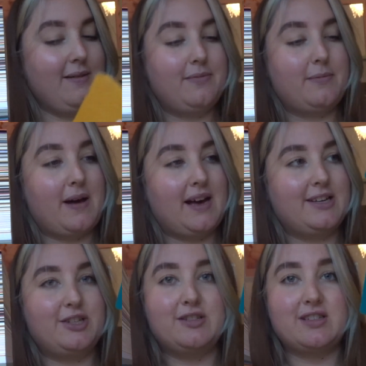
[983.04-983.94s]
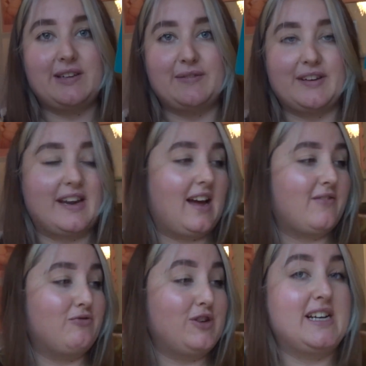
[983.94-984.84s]
The packaging's even
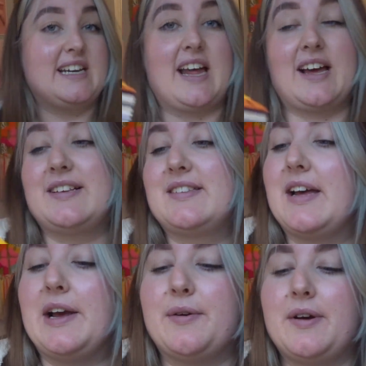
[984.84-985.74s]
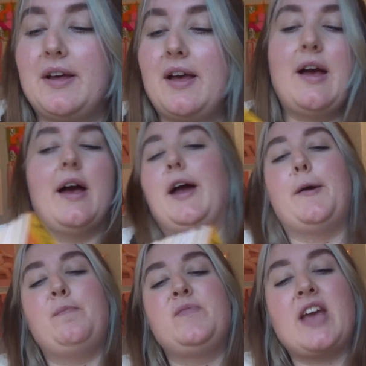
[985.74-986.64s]
really nice though.
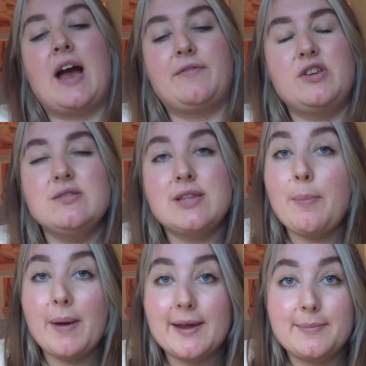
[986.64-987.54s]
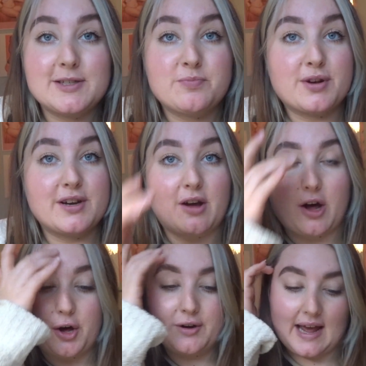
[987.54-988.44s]
Yeah, I've used their paper to print
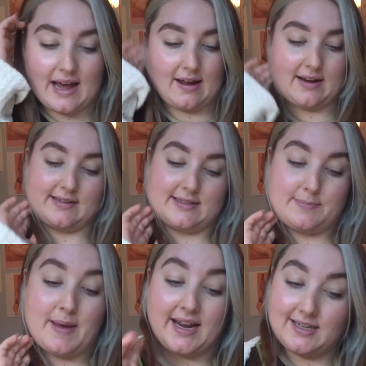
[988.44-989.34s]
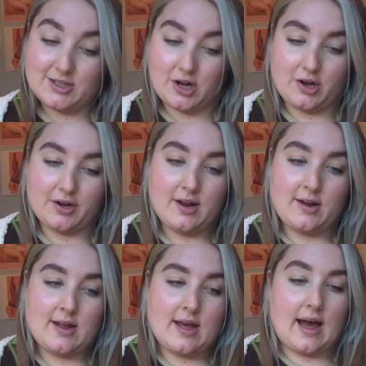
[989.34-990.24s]
on and to paint on,
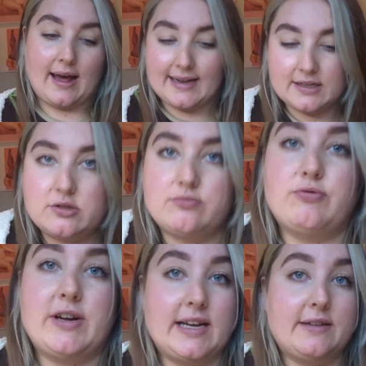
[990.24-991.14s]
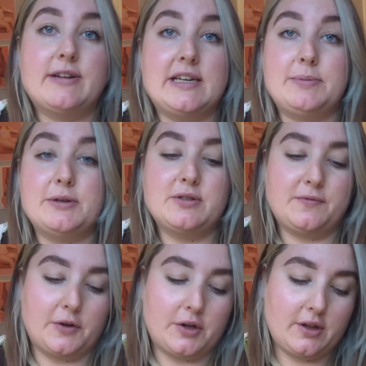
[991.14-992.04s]
and it's really, really
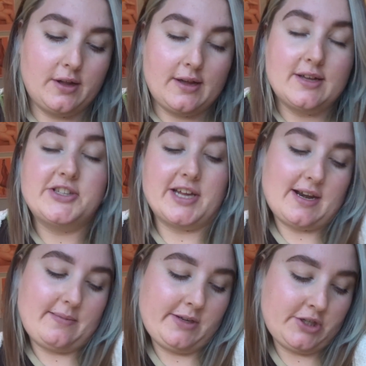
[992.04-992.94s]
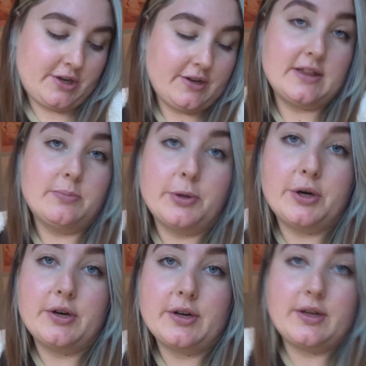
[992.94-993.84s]
beautiful. So let me show you the book.